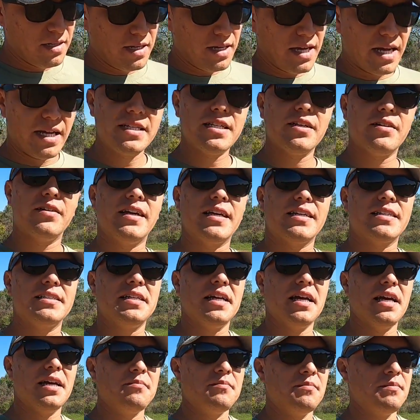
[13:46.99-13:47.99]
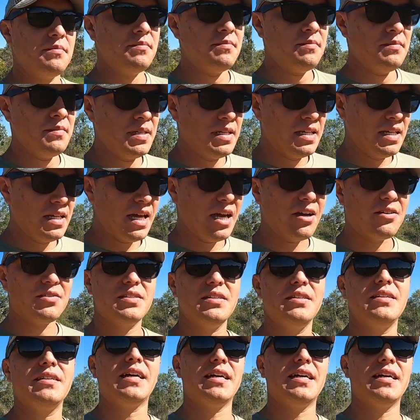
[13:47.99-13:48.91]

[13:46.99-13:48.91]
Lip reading: Until next time, I'll see you